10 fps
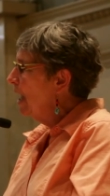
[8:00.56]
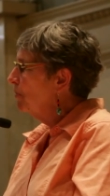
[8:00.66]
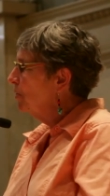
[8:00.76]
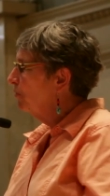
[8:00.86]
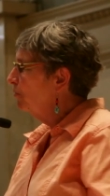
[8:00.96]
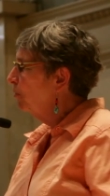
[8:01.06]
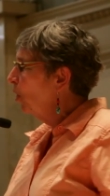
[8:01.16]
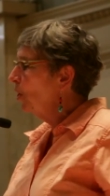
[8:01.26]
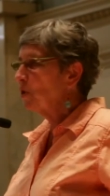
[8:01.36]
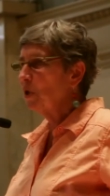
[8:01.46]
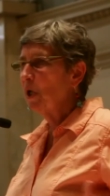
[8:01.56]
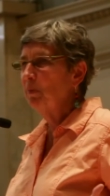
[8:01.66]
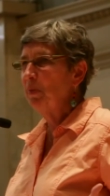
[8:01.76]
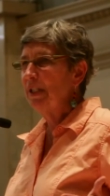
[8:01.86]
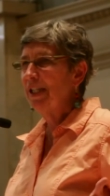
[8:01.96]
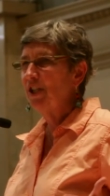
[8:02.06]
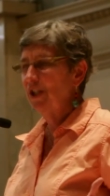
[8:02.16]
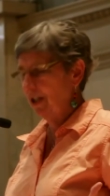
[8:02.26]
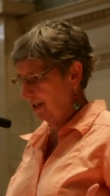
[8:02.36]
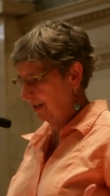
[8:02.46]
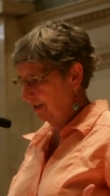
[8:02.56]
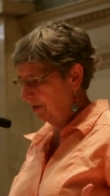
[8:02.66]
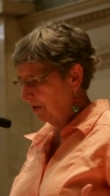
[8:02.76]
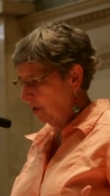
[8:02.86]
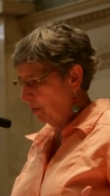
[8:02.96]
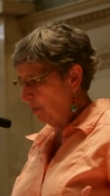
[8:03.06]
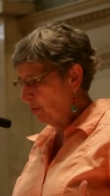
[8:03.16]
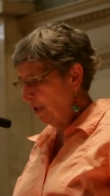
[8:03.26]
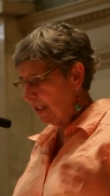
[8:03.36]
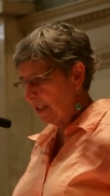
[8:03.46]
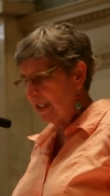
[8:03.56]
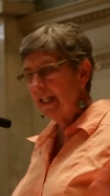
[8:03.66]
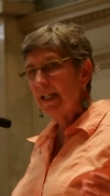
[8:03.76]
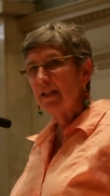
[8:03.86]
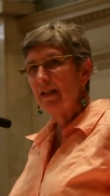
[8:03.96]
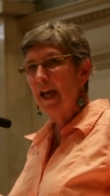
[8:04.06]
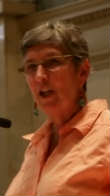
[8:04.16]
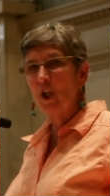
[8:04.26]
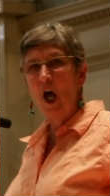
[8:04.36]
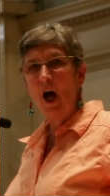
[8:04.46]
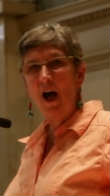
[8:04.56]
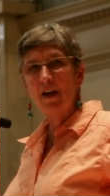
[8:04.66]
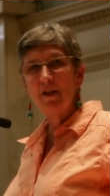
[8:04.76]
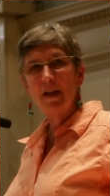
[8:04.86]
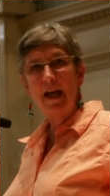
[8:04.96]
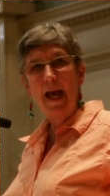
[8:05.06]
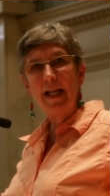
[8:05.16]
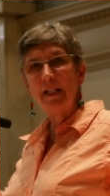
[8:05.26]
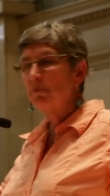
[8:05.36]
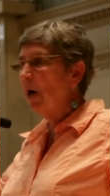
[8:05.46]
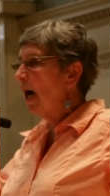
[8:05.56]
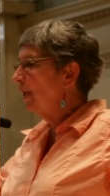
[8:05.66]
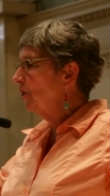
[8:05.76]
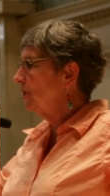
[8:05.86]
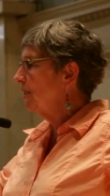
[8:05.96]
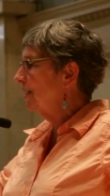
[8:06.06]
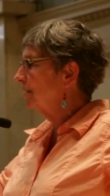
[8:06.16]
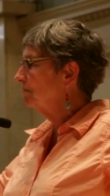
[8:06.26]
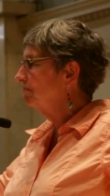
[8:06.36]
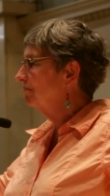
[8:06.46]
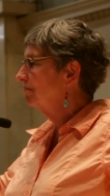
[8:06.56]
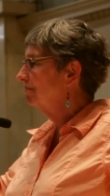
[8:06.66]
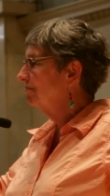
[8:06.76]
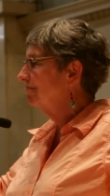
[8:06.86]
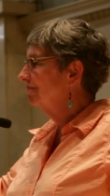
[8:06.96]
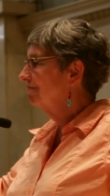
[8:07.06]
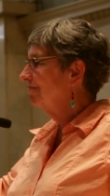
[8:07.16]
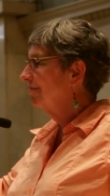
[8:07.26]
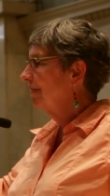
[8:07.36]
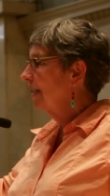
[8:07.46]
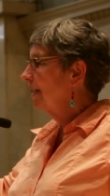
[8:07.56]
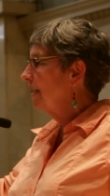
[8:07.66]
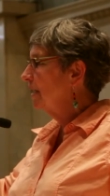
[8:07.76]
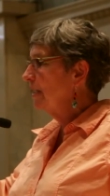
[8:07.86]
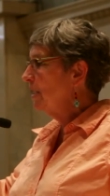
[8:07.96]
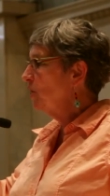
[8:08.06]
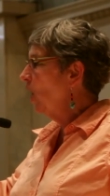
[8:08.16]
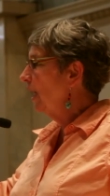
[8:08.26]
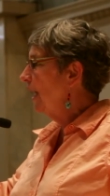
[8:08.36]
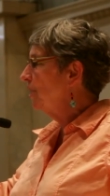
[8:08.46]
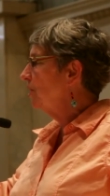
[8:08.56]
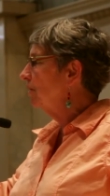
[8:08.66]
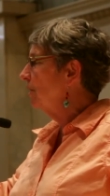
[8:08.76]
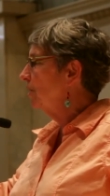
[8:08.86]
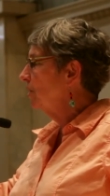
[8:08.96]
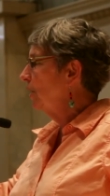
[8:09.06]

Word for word: up the false competition between sticks and logs and demolishes it. It says, let's not enter into